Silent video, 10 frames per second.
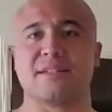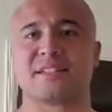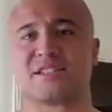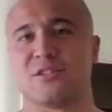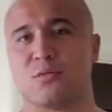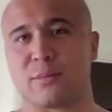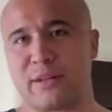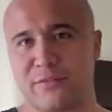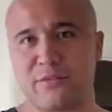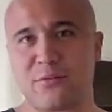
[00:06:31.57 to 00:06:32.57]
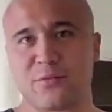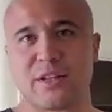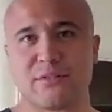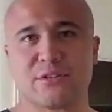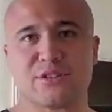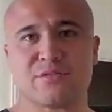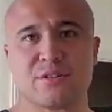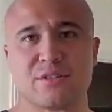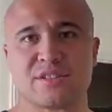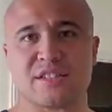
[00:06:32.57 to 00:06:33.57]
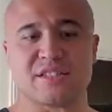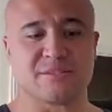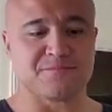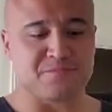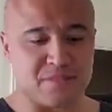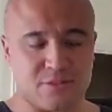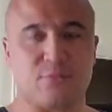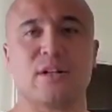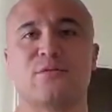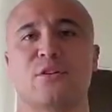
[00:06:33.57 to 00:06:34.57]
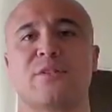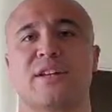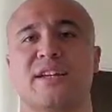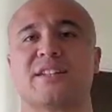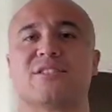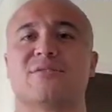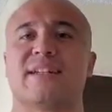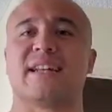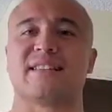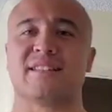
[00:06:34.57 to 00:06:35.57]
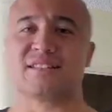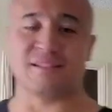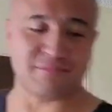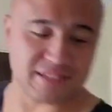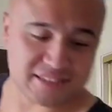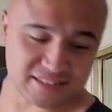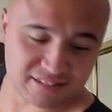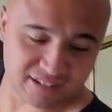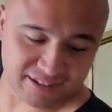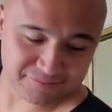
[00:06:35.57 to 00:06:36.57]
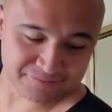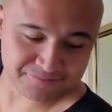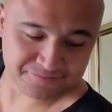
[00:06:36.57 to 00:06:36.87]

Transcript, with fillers: next, uh, one of my favorite flavors of donuts is red velvet cake. So we got this up next to the line.